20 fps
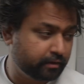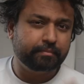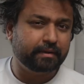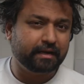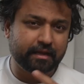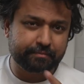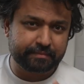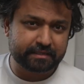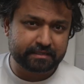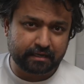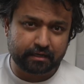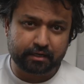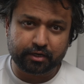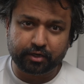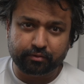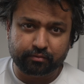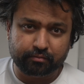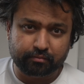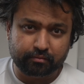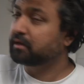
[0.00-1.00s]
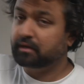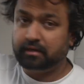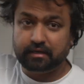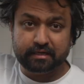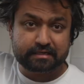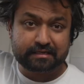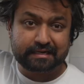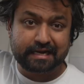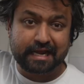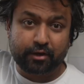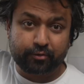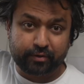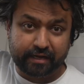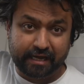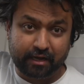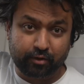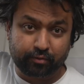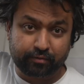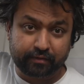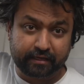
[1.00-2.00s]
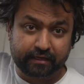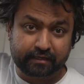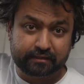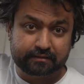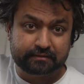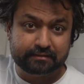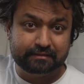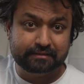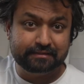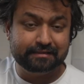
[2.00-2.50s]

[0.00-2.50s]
But let me tell you, it's cloudy out there,